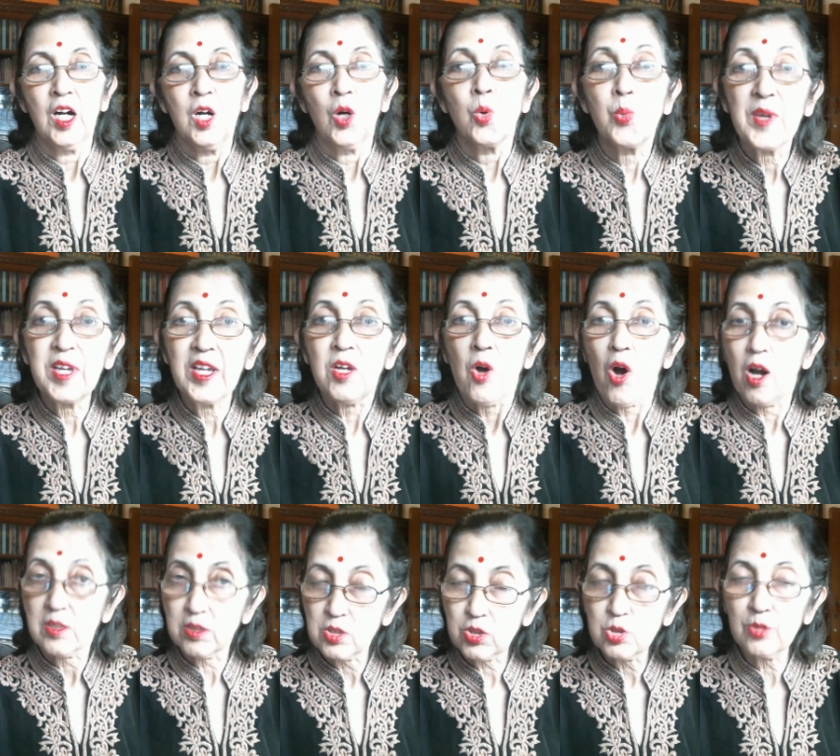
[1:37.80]
We
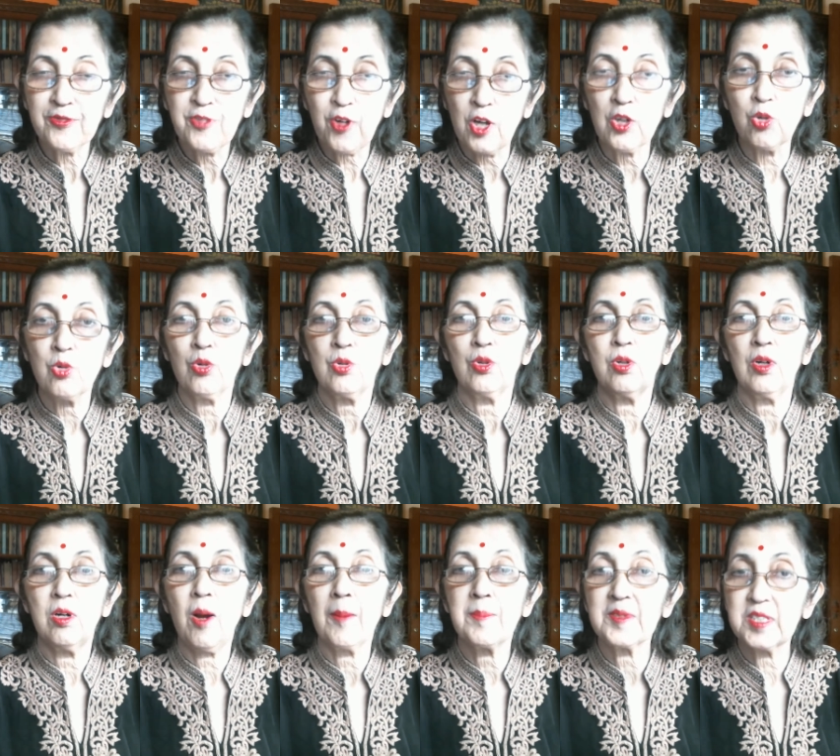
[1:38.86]
ought to follow,
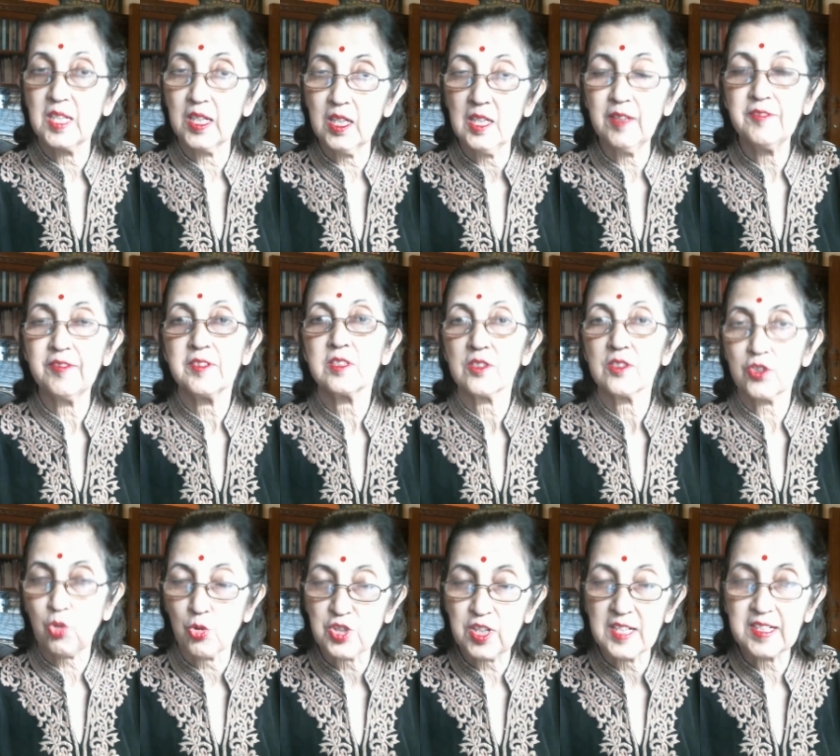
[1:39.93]
observe
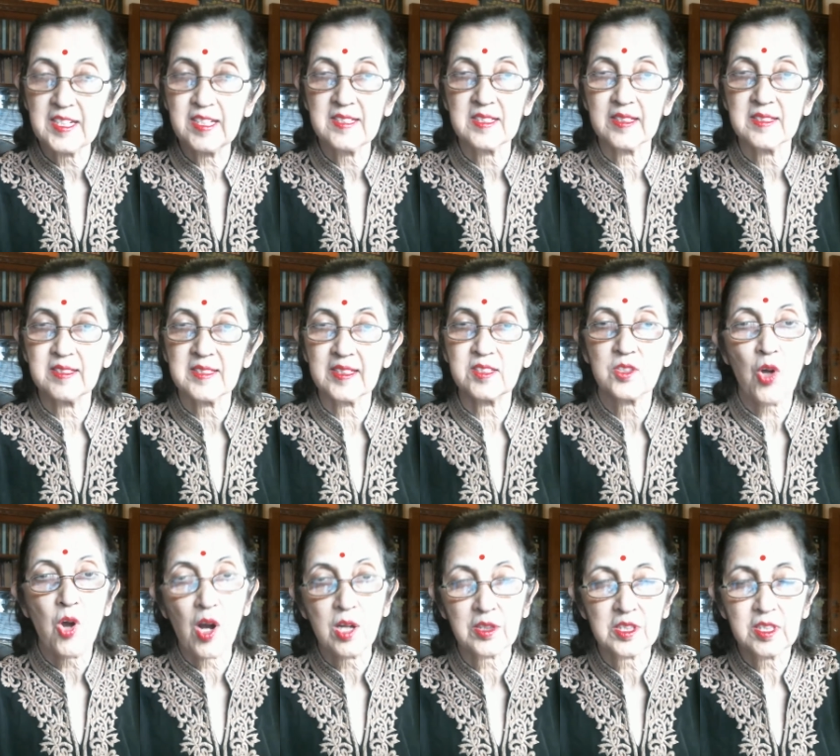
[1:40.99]
social distances.
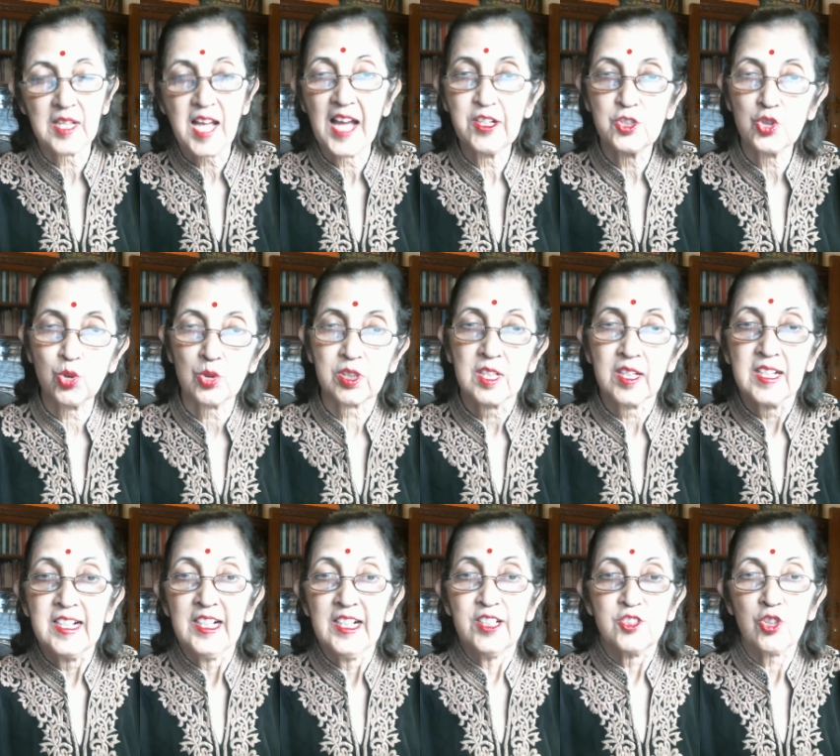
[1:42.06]
Ought and should.
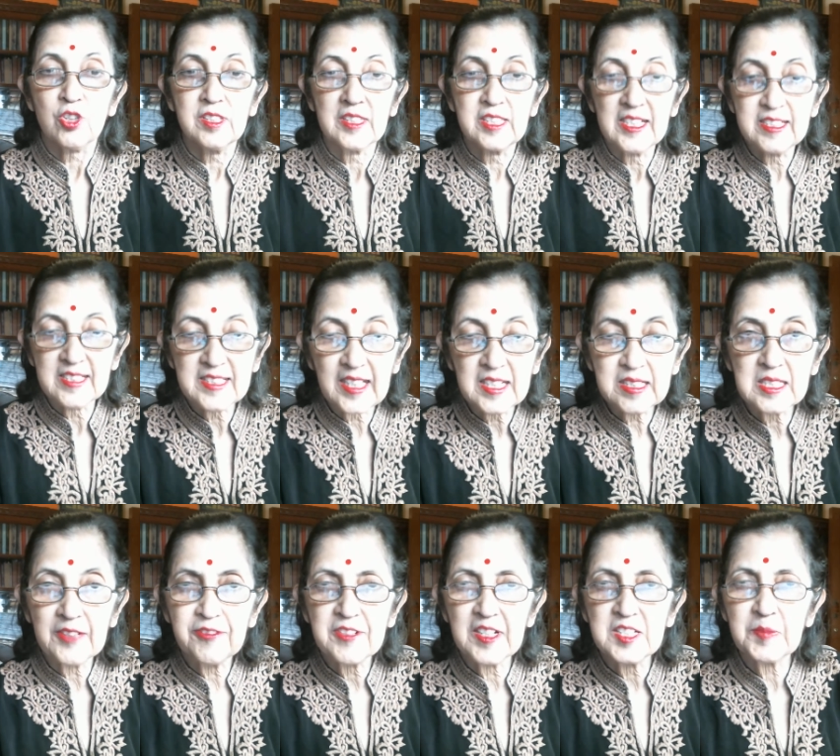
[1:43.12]
So this is the
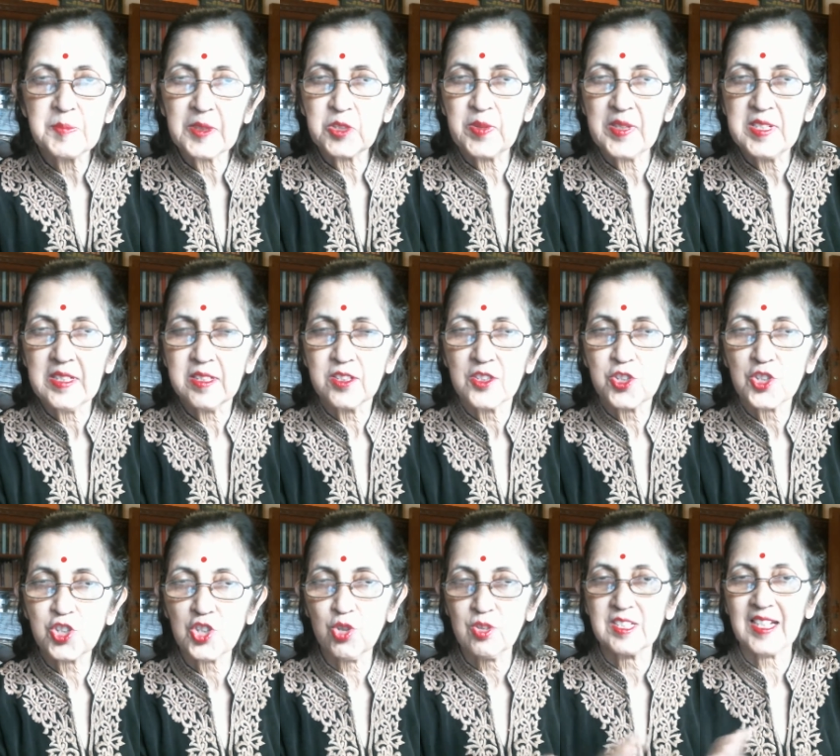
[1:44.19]
difference between
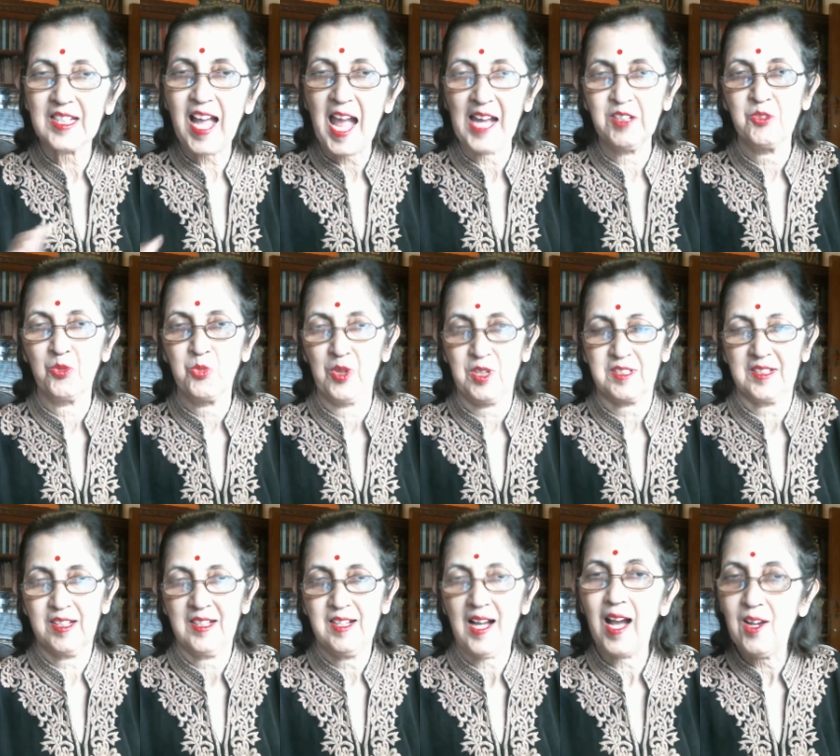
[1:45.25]
should and would.
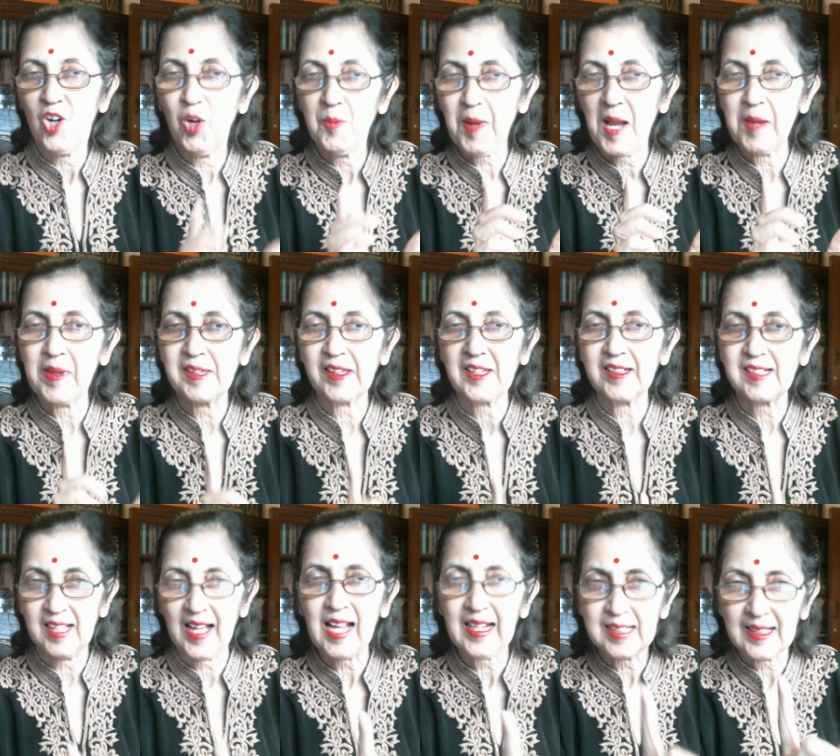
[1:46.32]
I hope I make it clear.
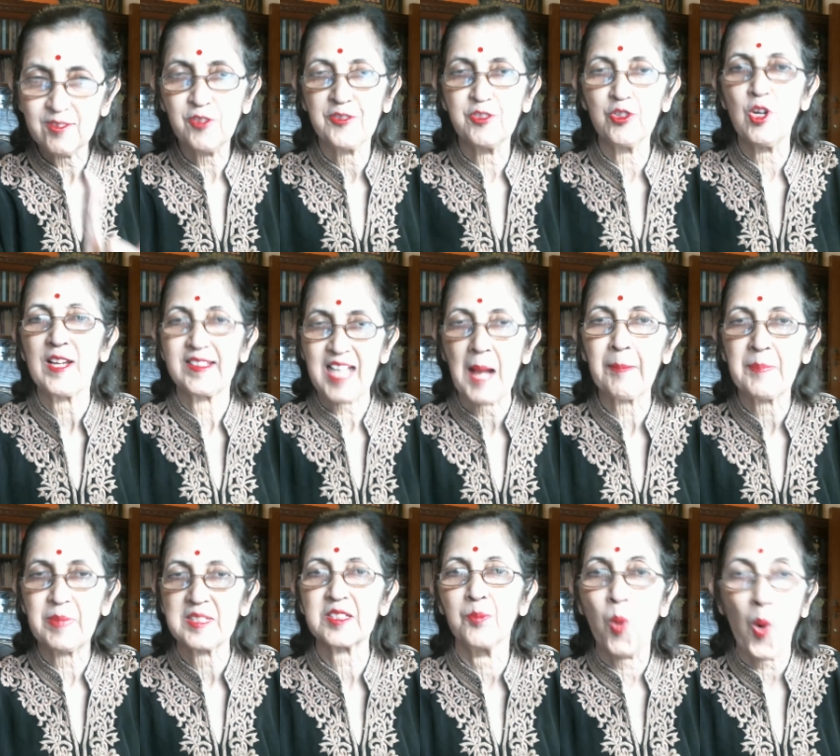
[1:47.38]
I'll give you a few
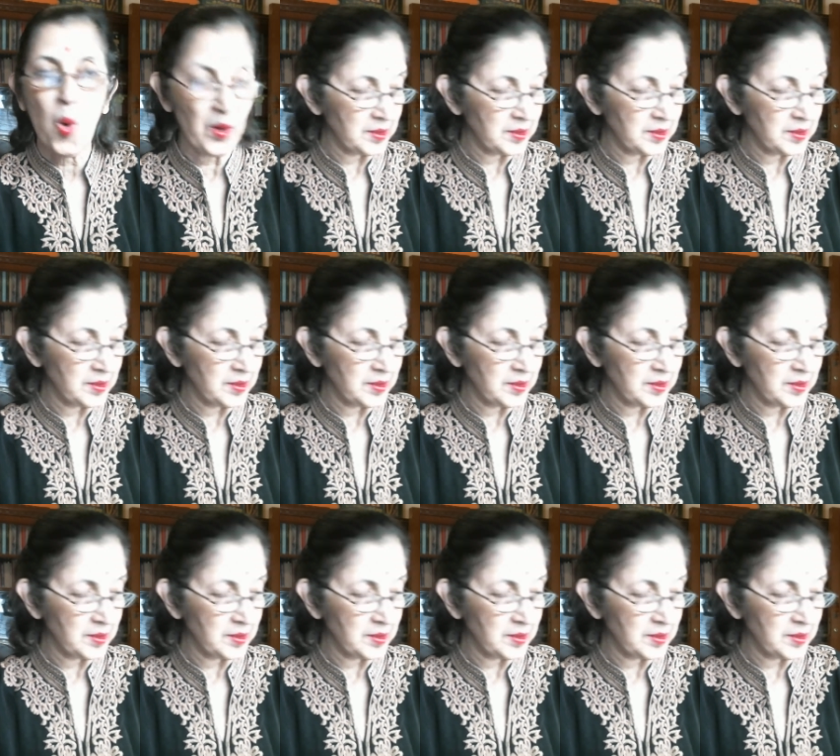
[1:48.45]
examples more.